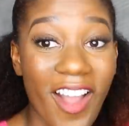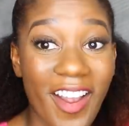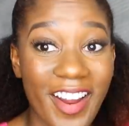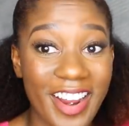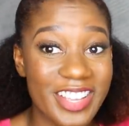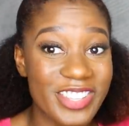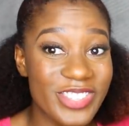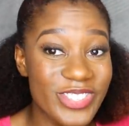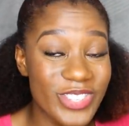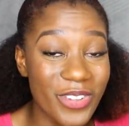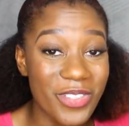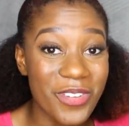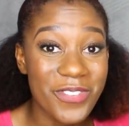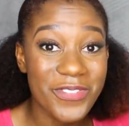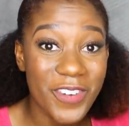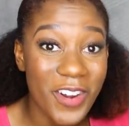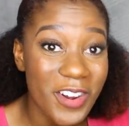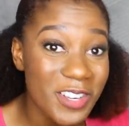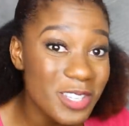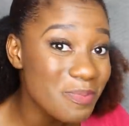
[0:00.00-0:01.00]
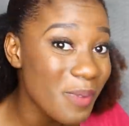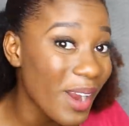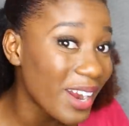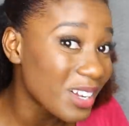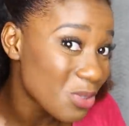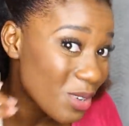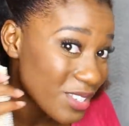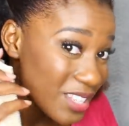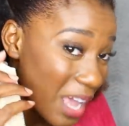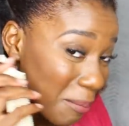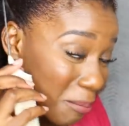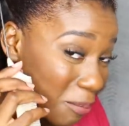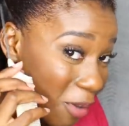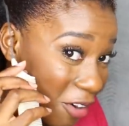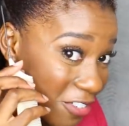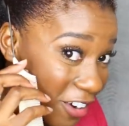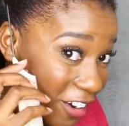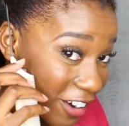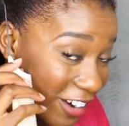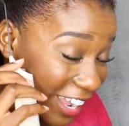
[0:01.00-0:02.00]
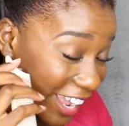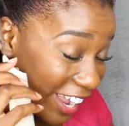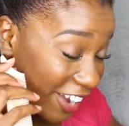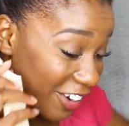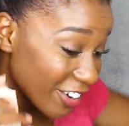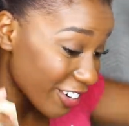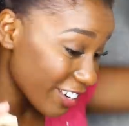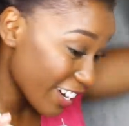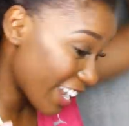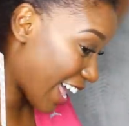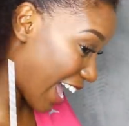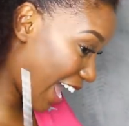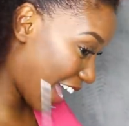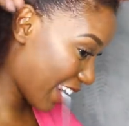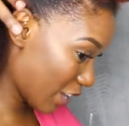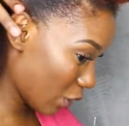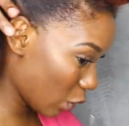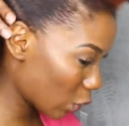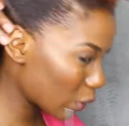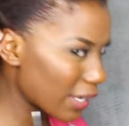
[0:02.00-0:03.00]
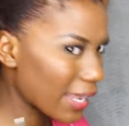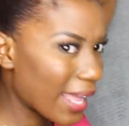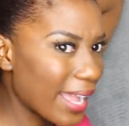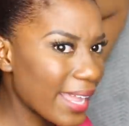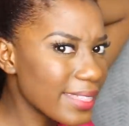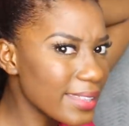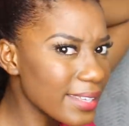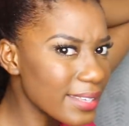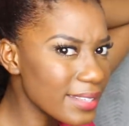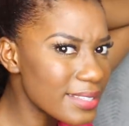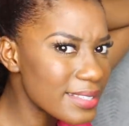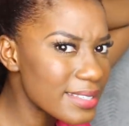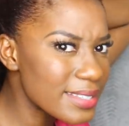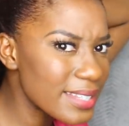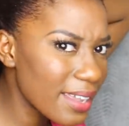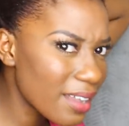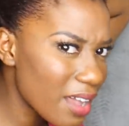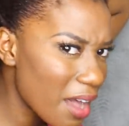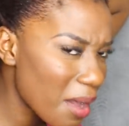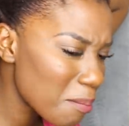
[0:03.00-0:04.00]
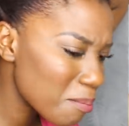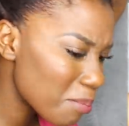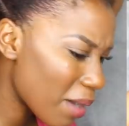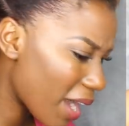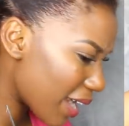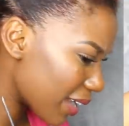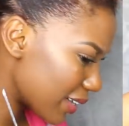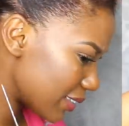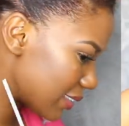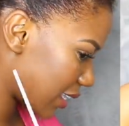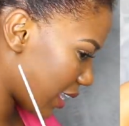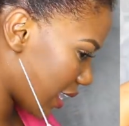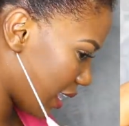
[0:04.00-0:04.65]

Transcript: All right, so the first part was above our ear, and it looked like the second part